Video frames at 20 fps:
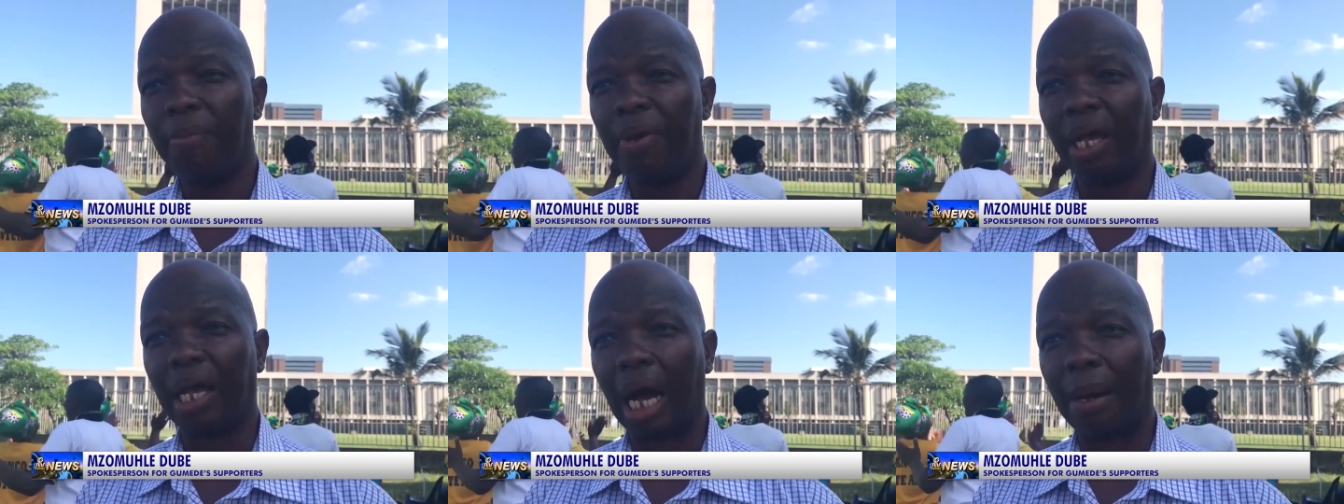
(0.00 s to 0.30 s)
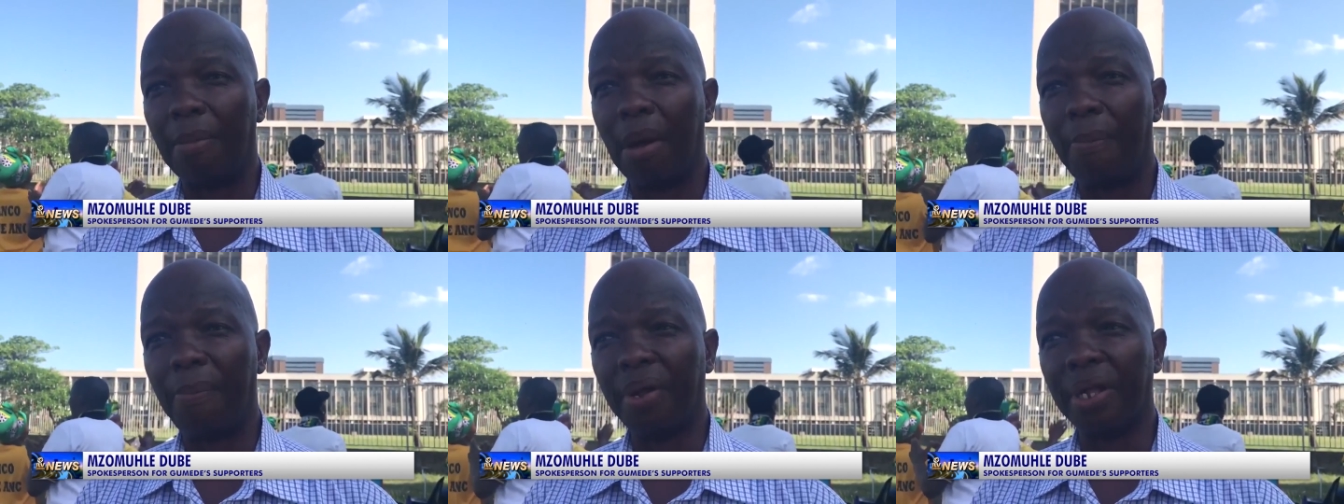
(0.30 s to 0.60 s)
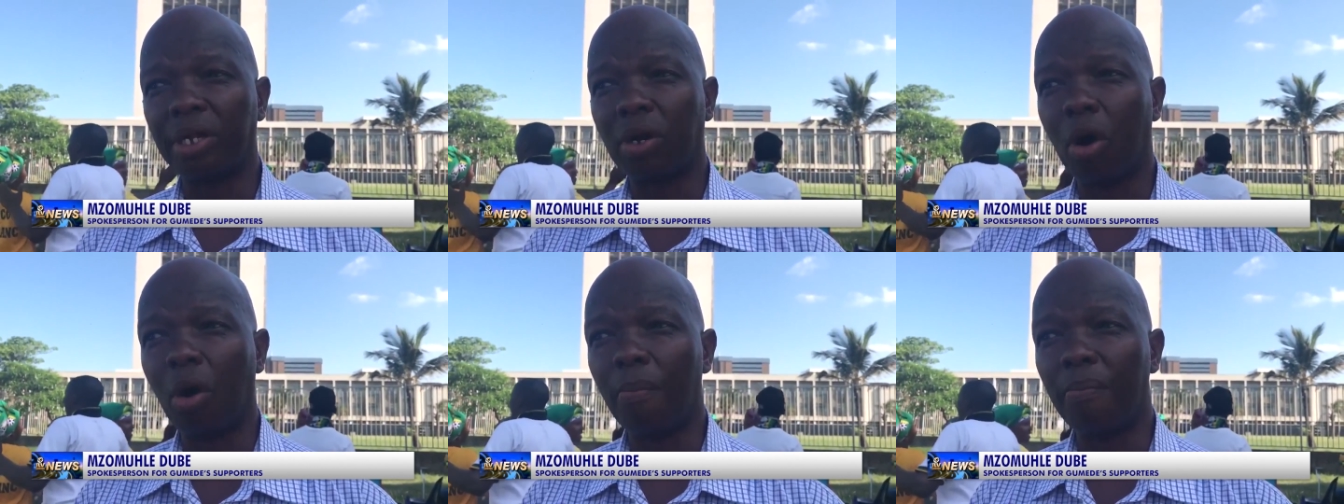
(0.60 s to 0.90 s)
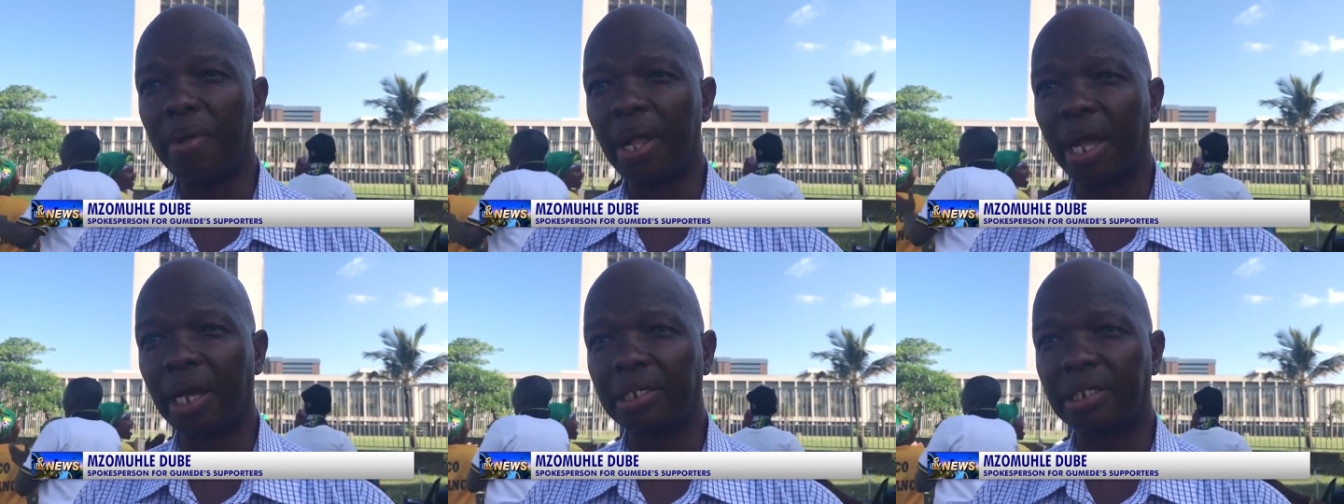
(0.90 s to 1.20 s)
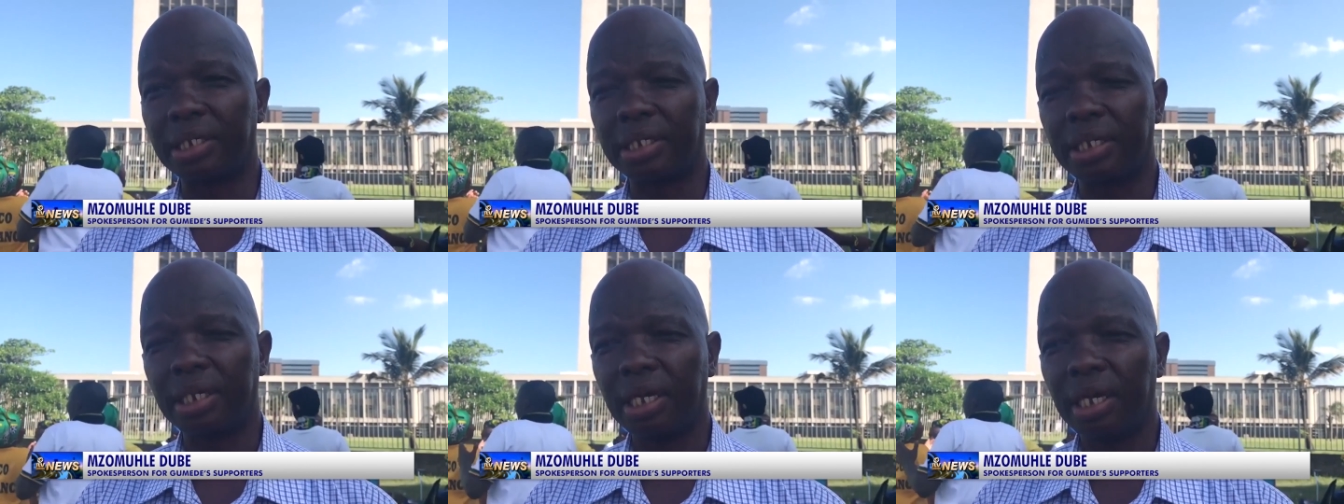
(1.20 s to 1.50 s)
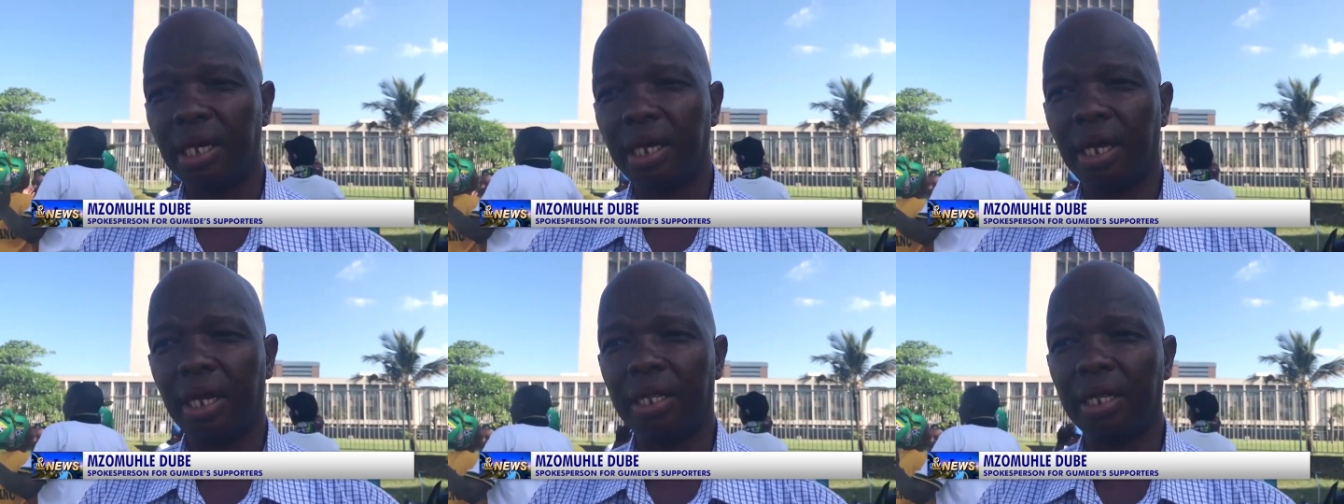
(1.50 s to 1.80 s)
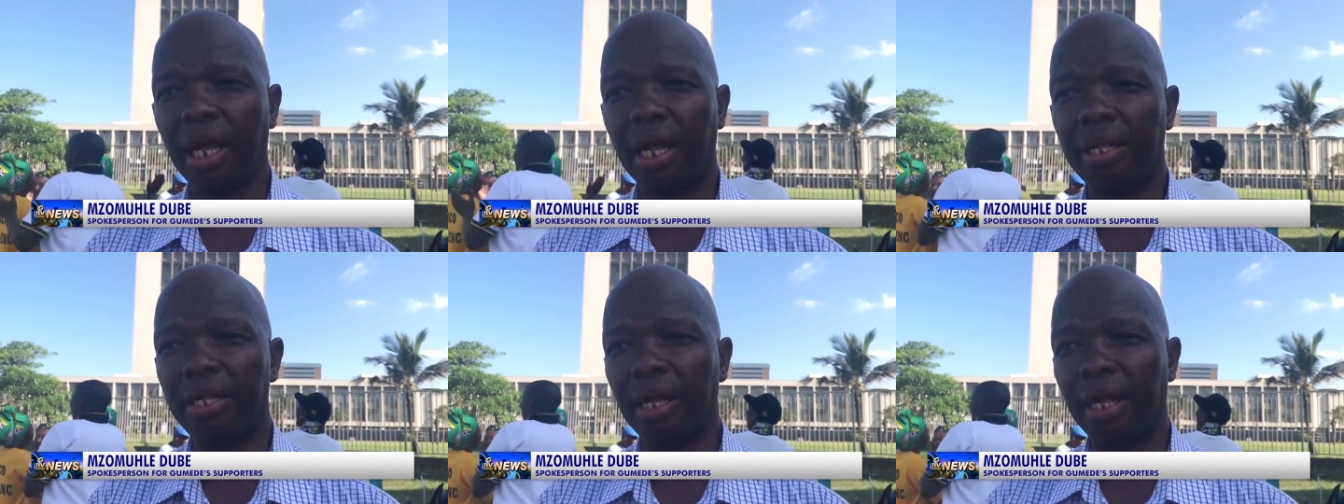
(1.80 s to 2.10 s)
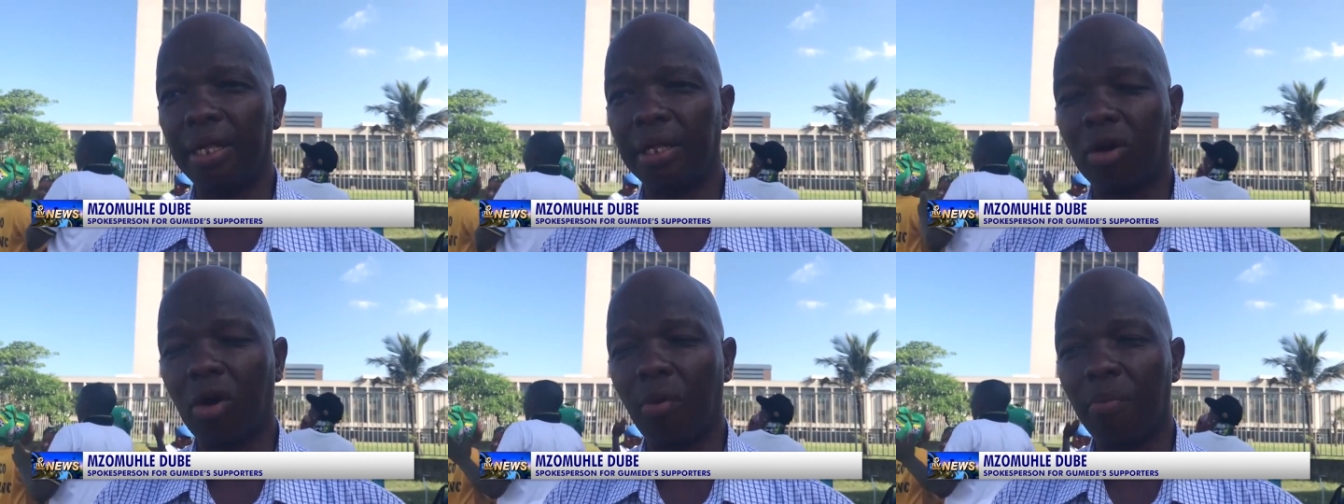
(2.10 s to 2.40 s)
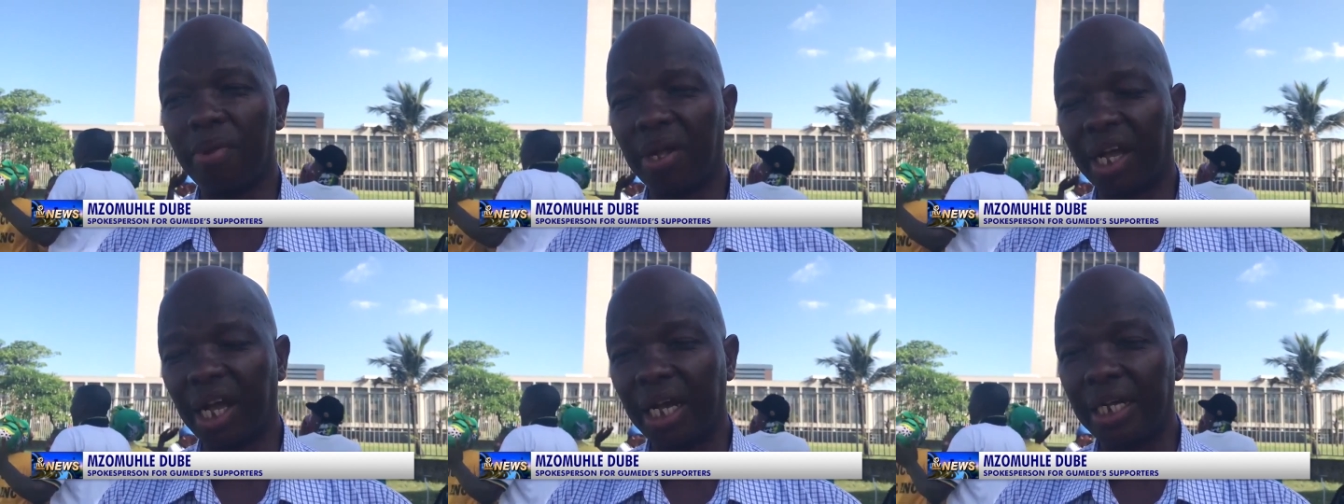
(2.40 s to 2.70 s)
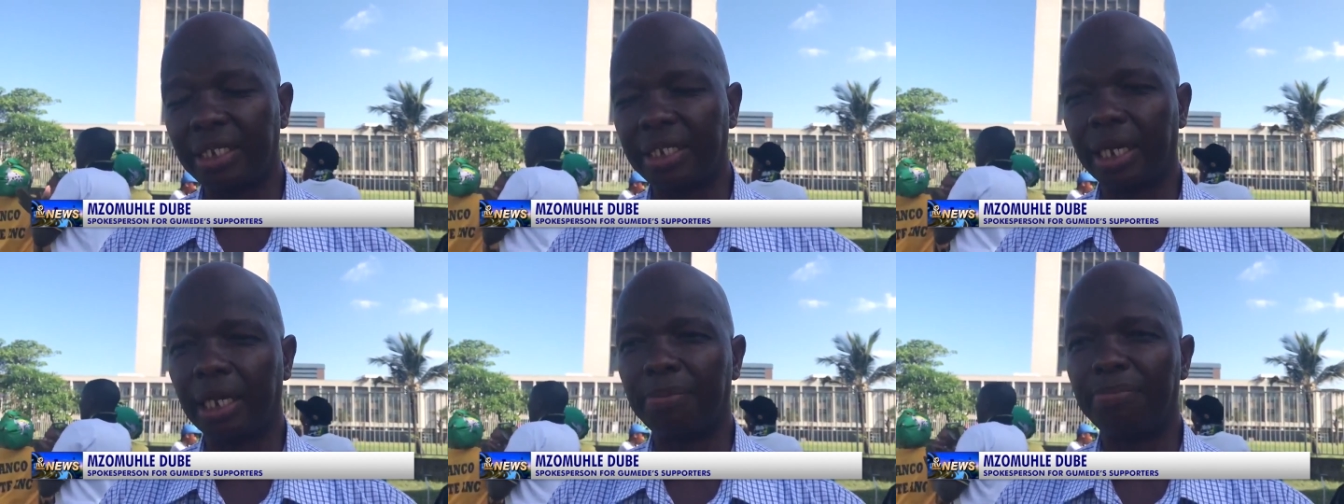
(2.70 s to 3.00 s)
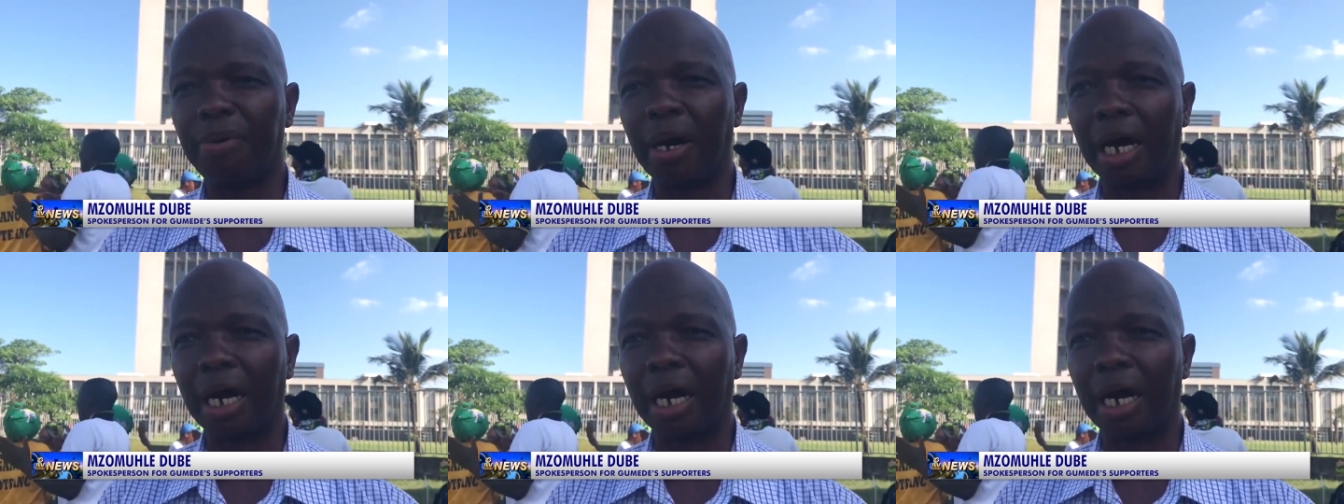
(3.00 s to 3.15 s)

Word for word: become a bit complex and complicated.